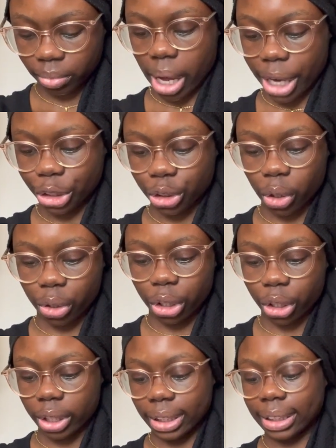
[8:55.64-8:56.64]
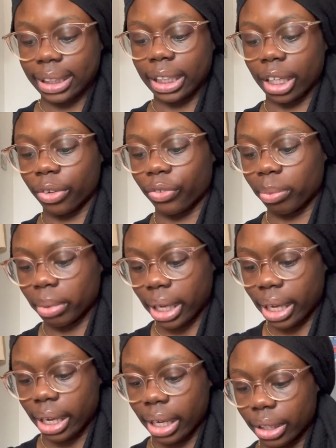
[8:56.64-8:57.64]
I just ordered a concealer from
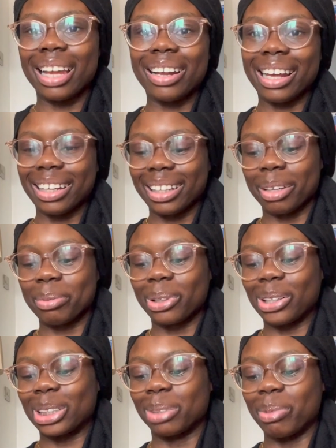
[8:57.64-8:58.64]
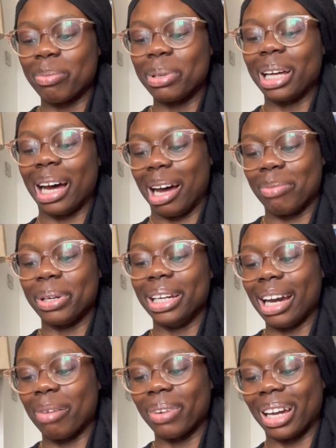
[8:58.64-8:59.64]
there. Now that the lip gloss has made me that
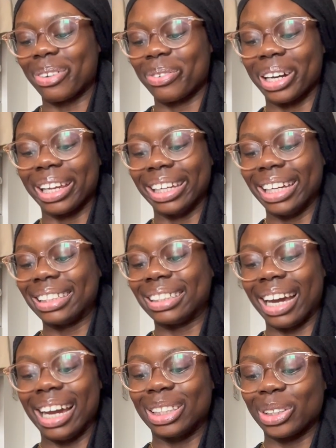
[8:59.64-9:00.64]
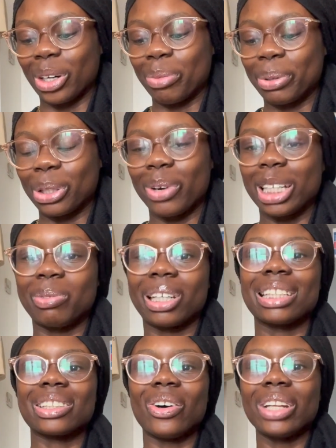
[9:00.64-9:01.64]
happy, I'm like really excited to open the rest,
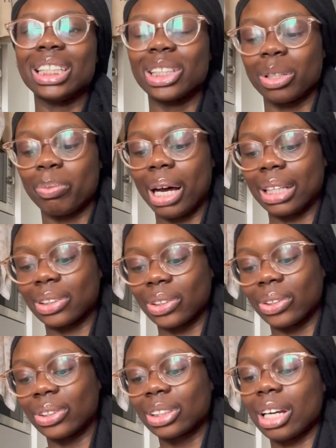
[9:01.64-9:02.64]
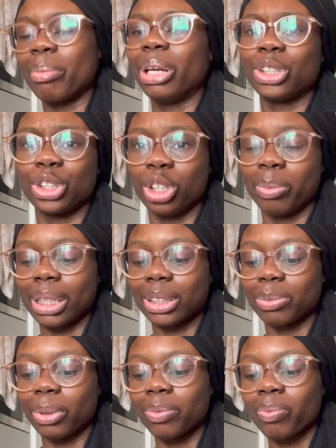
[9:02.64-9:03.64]
because all these other parcels, I mean, it's just two
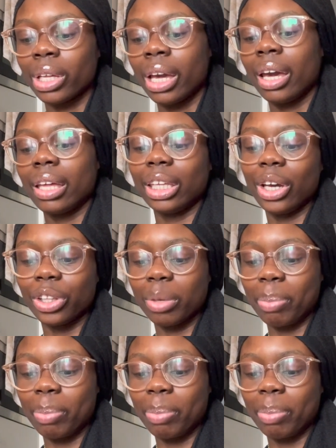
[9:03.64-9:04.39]
parcels, but the other